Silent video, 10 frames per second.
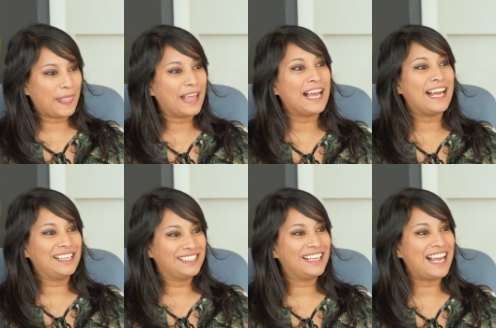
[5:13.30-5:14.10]

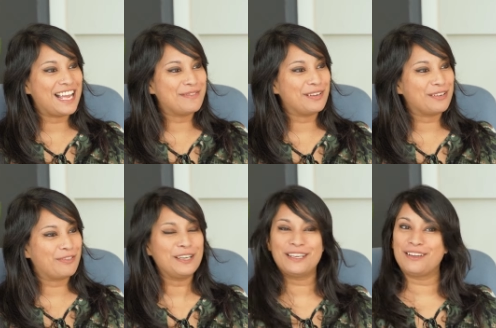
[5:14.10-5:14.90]
Yeah. Um,
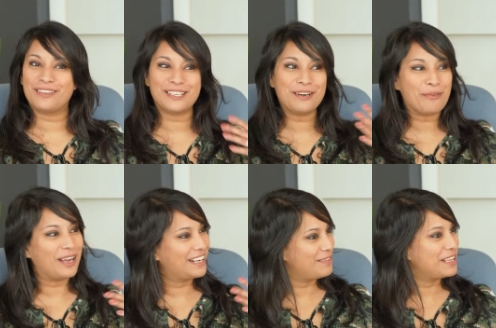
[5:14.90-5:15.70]
funnily enough, I don't know
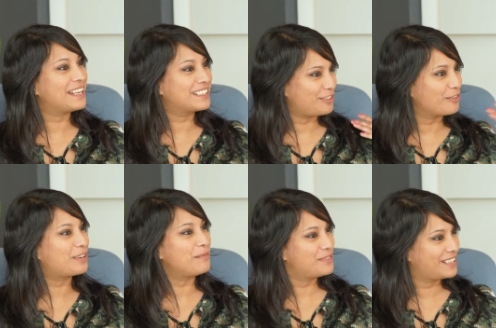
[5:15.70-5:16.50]
why. It, come, it sort of
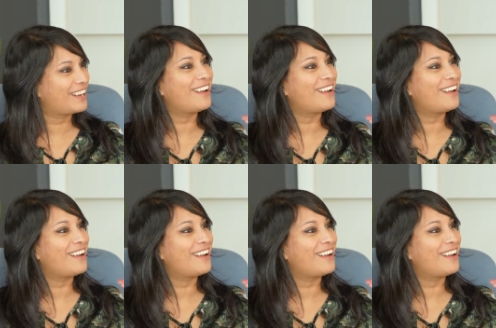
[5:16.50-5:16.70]
comes and